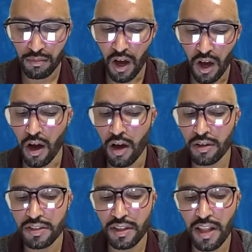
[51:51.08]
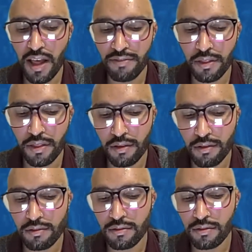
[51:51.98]
On August 11th,
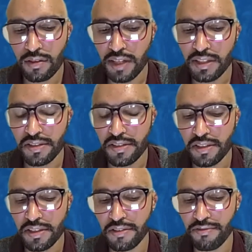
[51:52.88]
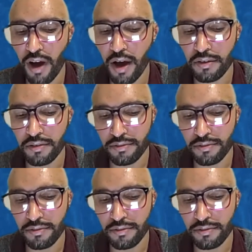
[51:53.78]
1965,